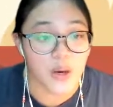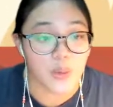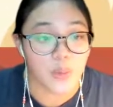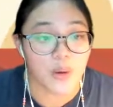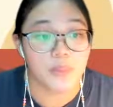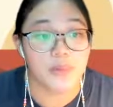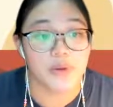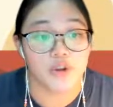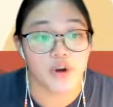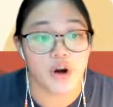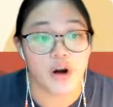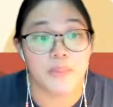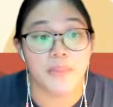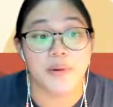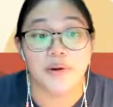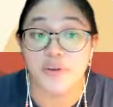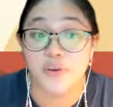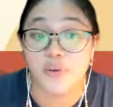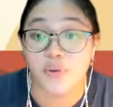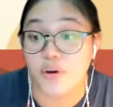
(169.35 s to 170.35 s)
when we talk
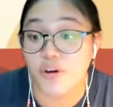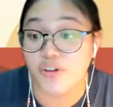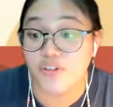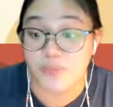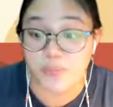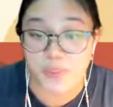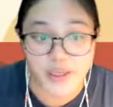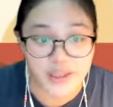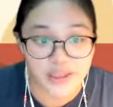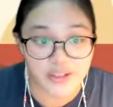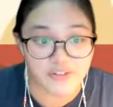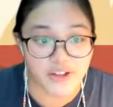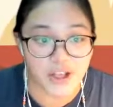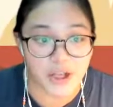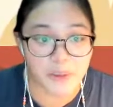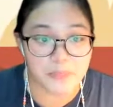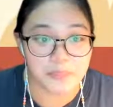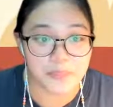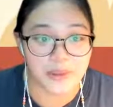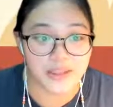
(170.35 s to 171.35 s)
about the role of brain
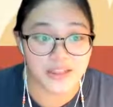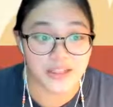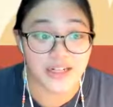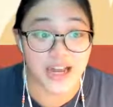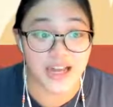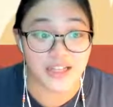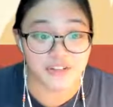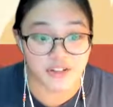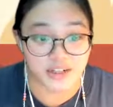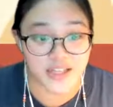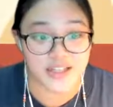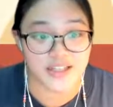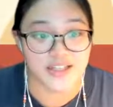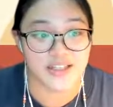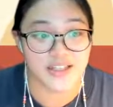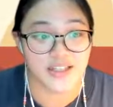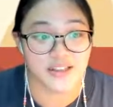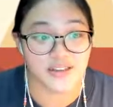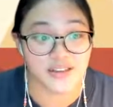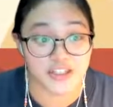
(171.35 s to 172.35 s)
development in
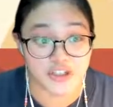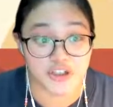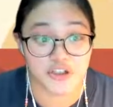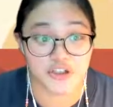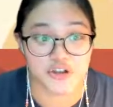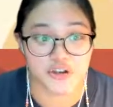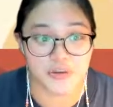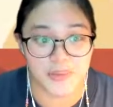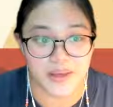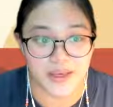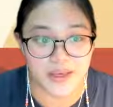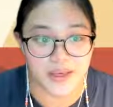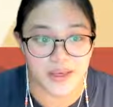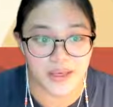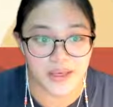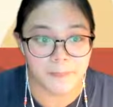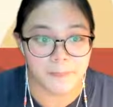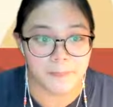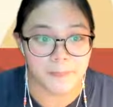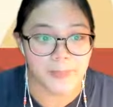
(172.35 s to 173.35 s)
adolescent
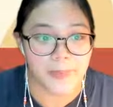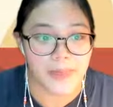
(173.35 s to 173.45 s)
decision-making.